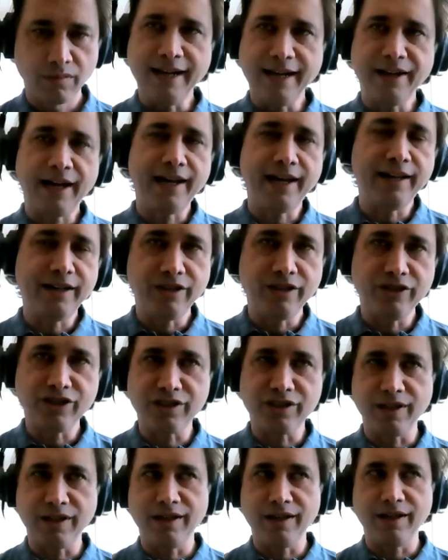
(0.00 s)
and I
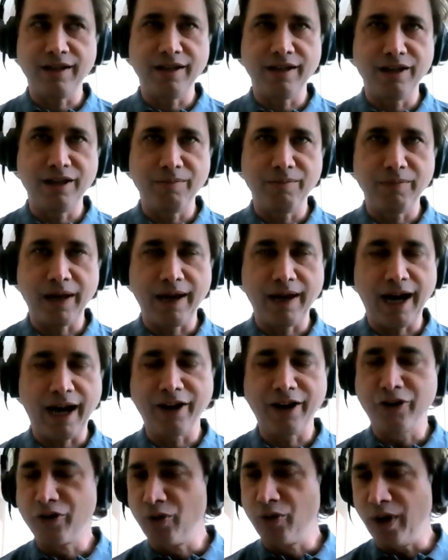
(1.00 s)
just, uh,
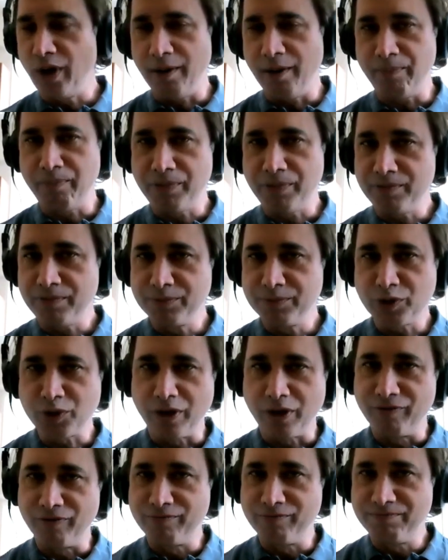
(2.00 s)
I grew up
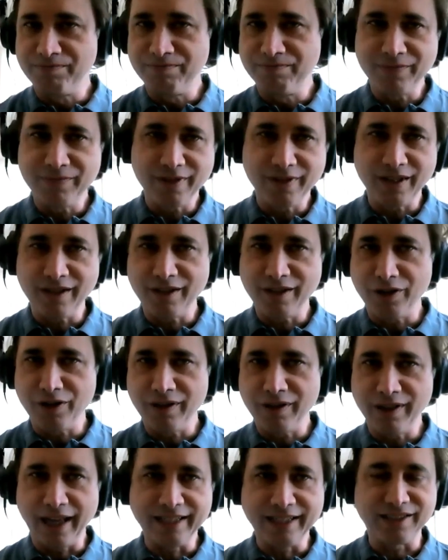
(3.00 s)
sort of
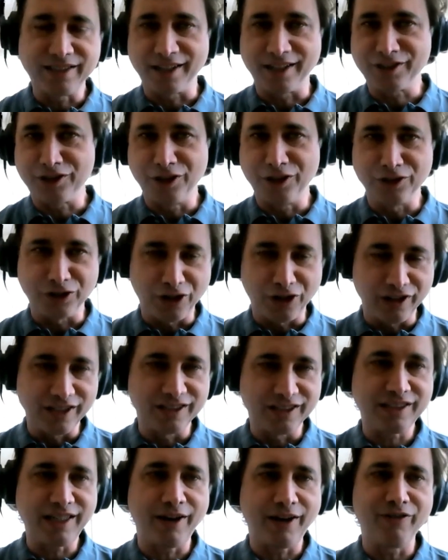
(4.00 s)
late 60s, early
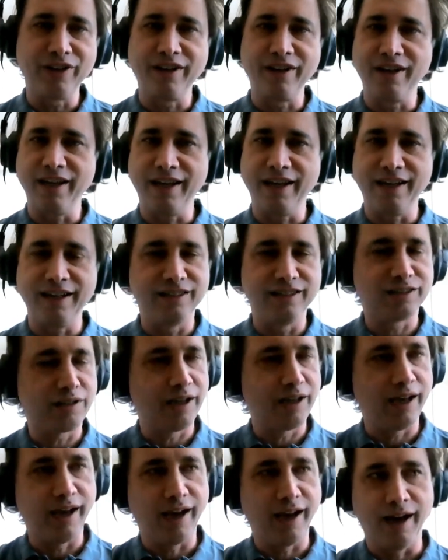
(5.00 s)
70s,
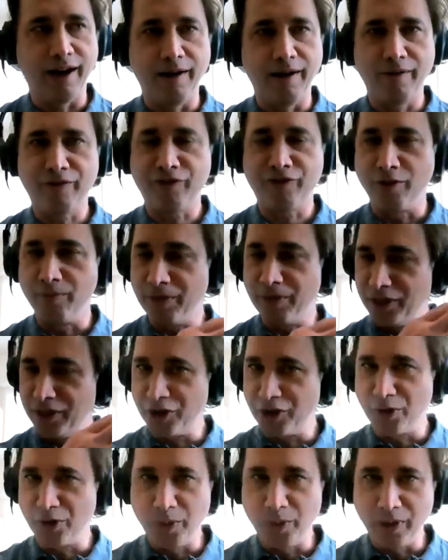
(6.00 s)
uh,
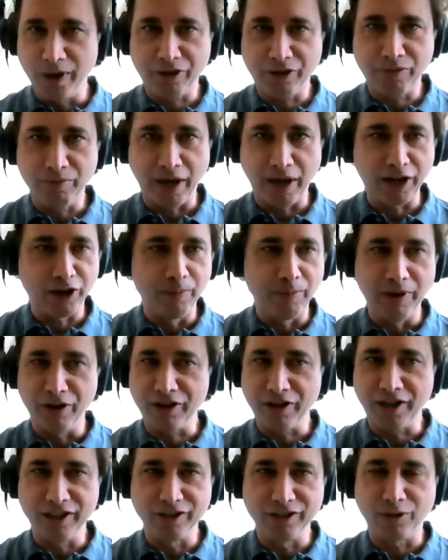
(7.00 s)
familiar with Michael
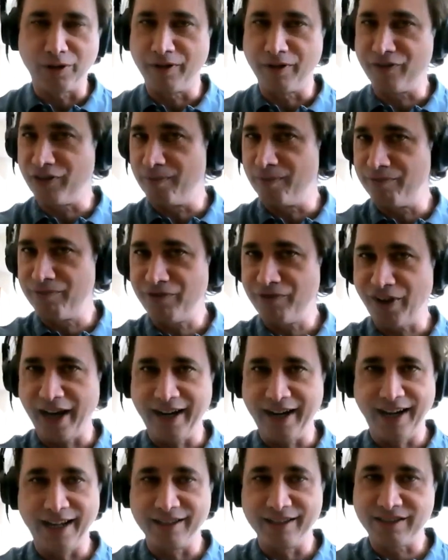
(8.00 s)
Milken sort of from
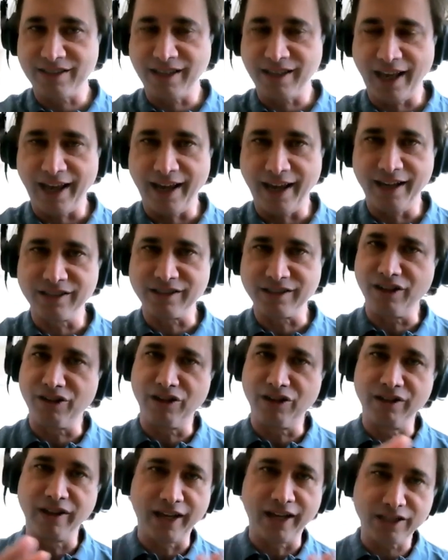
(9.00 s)
finance days, a
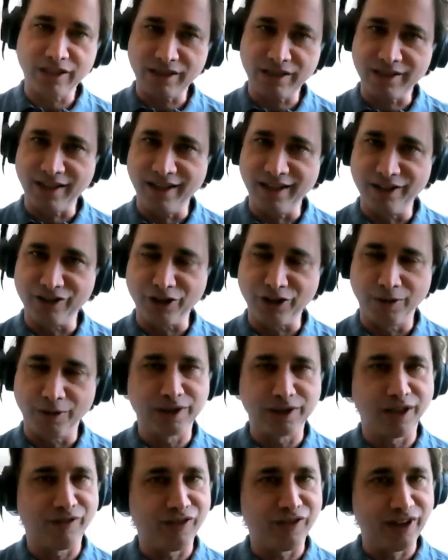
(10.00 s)
little less in terms
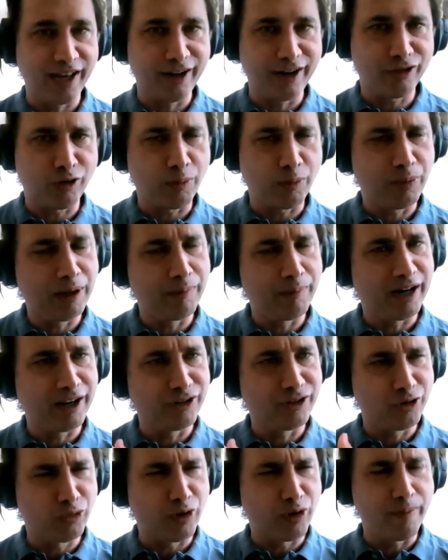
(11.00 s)
of the philanthropy, but I
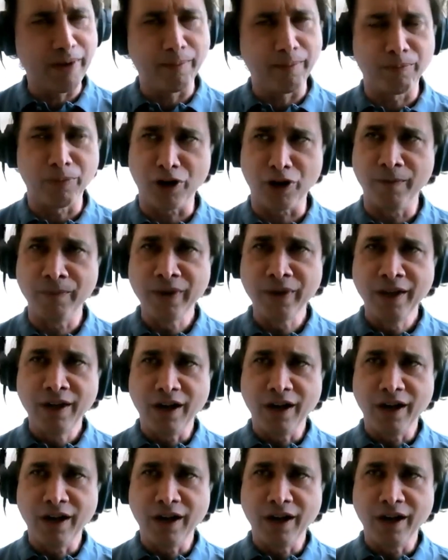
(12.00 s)
do remember